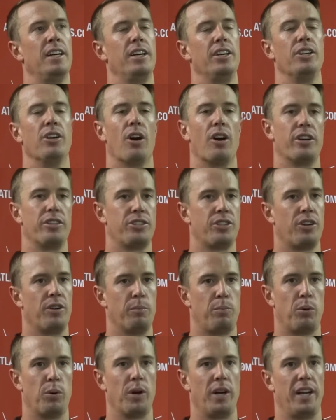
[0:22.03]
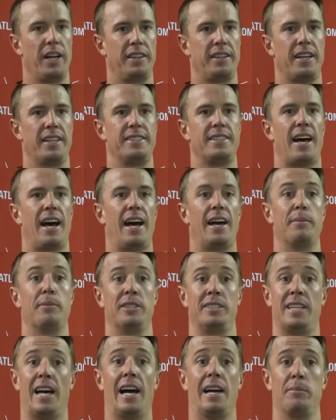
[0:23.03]
Yards are important at that time,
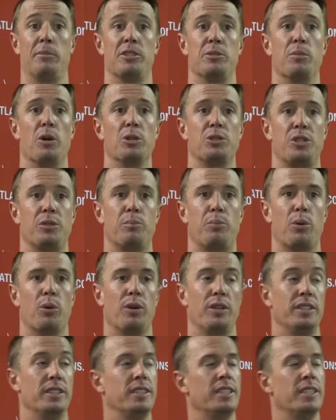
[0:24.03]
and time is most important.